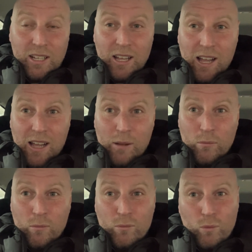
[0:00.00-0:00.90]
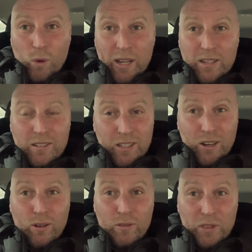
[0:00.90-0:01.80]
when, you
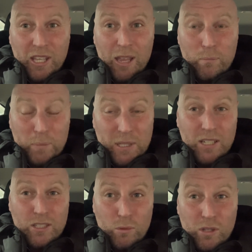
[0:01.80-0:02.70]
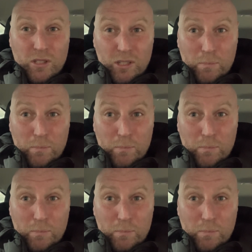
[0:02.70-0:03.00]
know, the game potentially was just